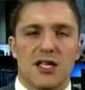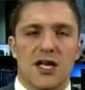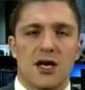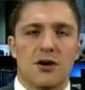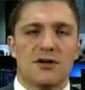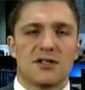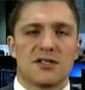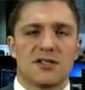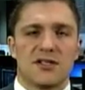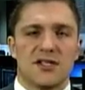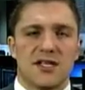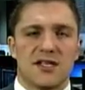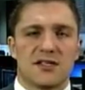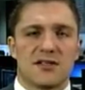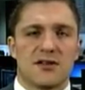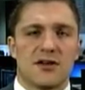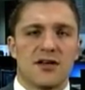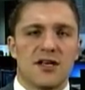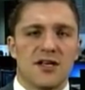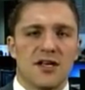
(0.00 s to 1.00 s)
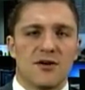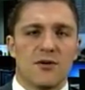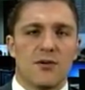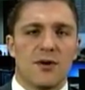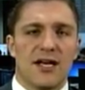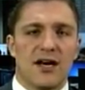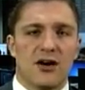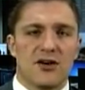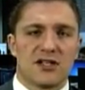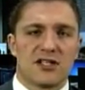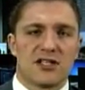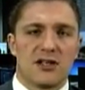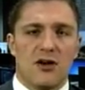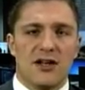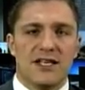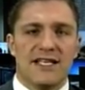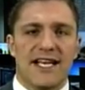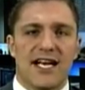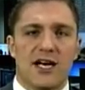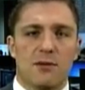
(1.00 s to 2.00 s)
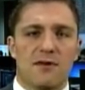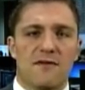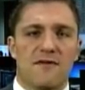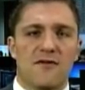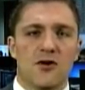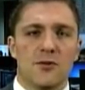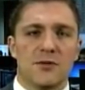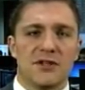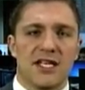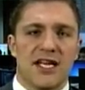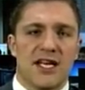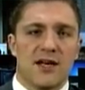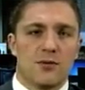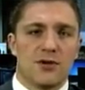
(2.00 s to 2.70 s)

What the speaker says: lower suggests that we are slightly outperforming that,